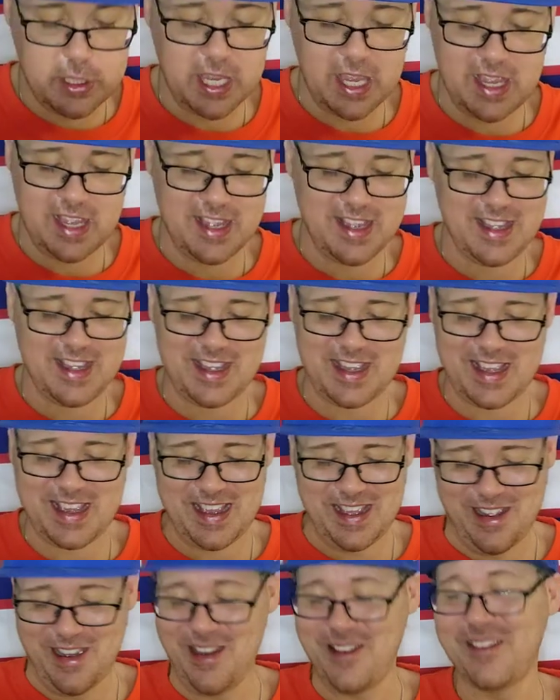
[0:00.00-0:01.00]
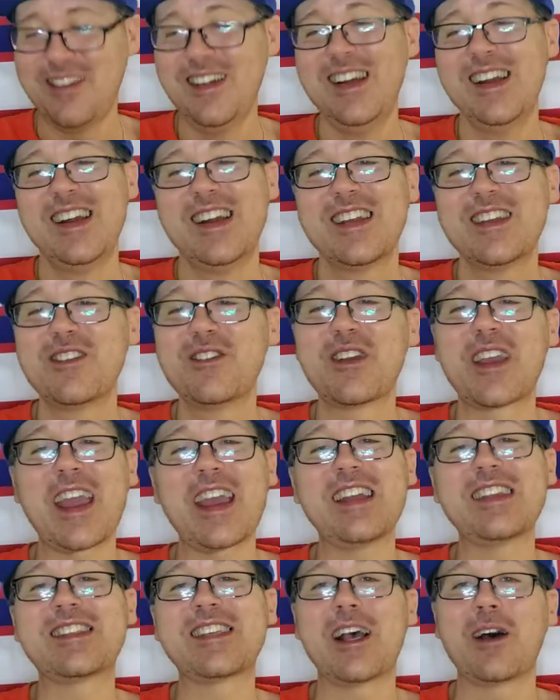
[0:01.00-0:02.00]

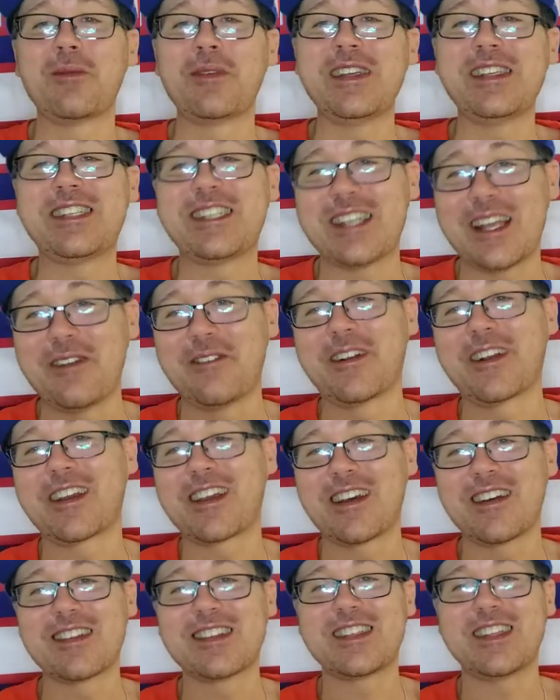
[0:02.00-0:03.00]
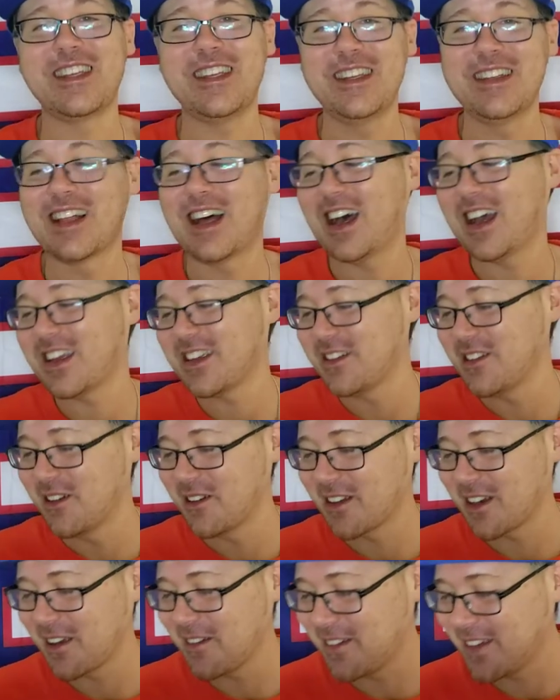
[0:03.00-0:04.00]
can't tell me shit when it comes to Eli, you know
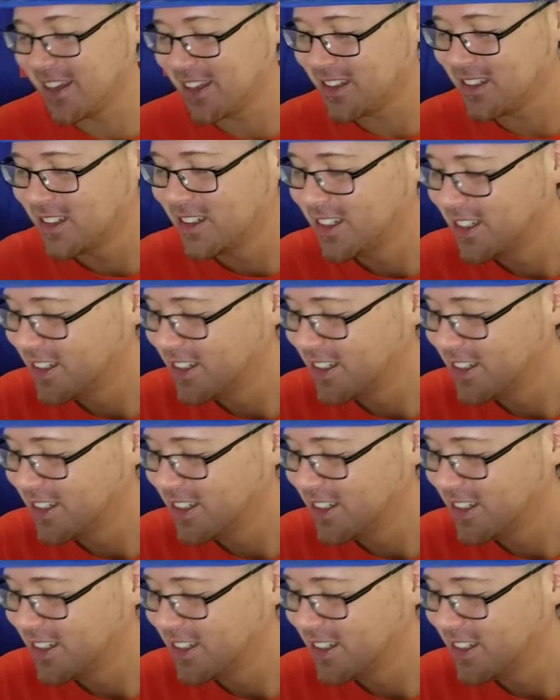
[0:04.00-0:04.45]
what I mean?